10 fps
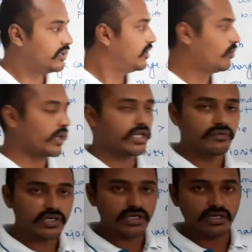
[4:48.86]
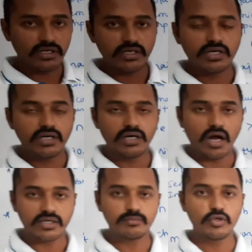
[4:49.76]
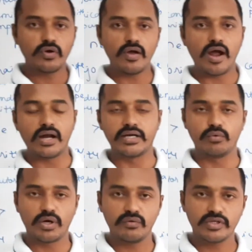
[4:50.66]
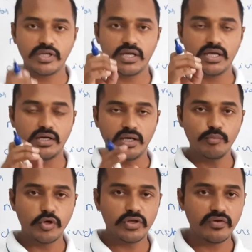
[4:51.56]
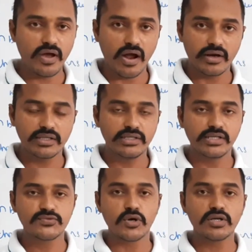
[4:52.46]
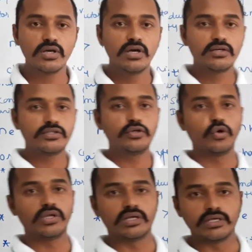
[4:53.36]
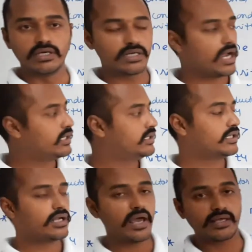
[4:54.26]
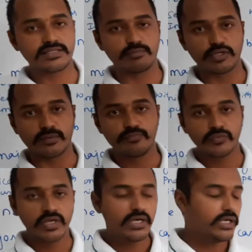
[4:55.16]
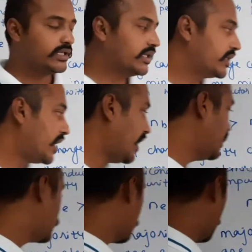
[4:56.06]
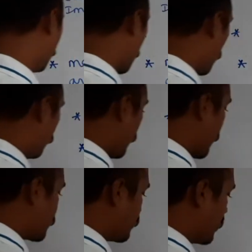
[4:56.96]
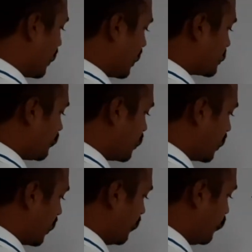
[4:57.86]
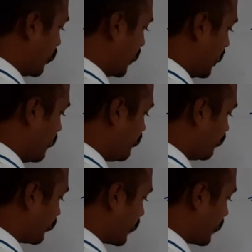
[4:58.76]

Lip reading: whatever atom you have added, whatever the impurity you have added, that is what the donor here, and here acceptor. Here energy level of acceptor impurity,